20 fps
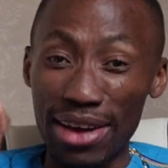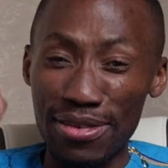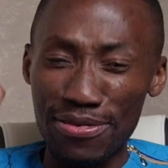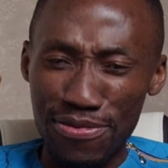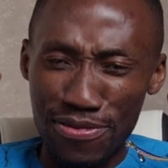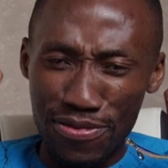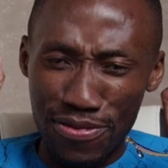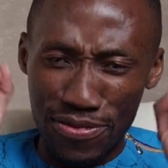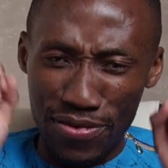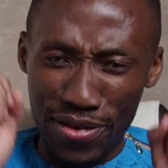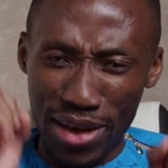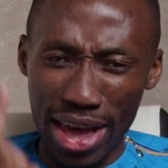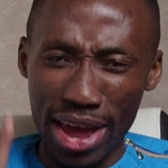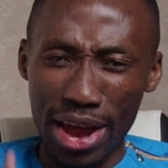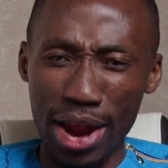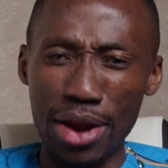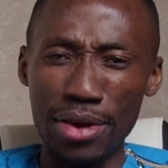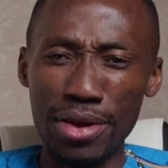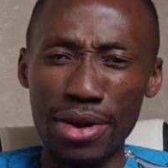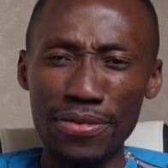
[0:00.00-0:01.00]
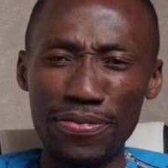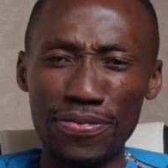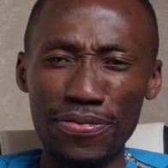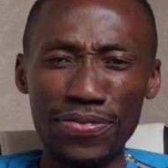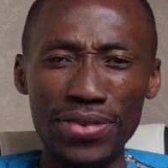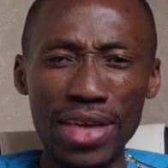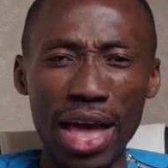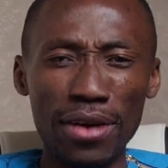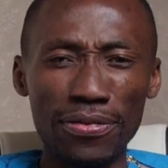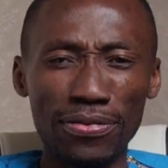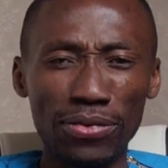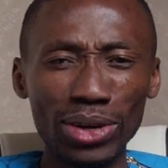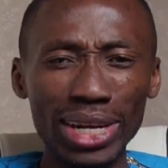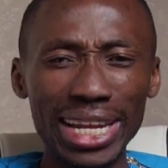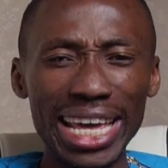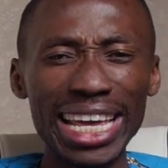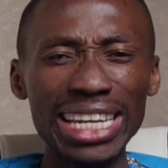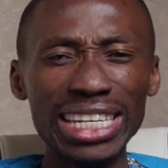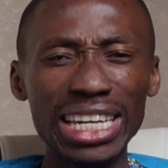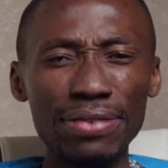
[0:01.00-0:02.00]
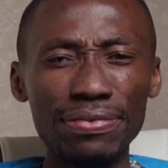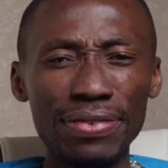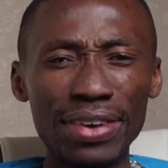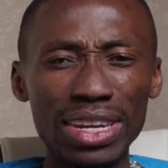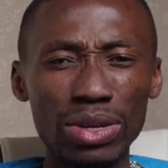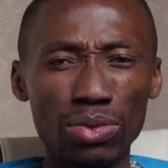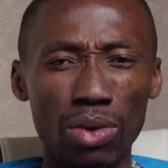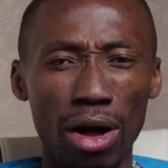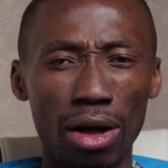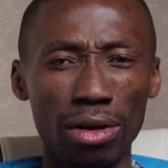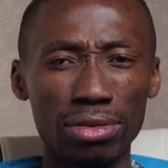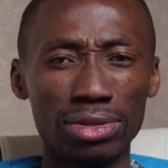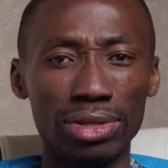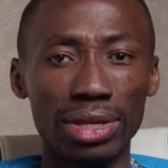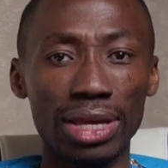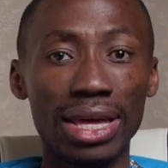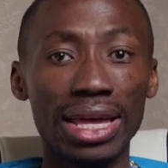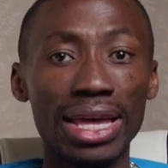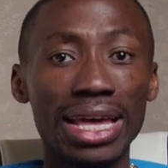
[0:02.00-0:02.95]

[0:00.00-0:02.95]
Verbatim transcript: are very fearful individuals.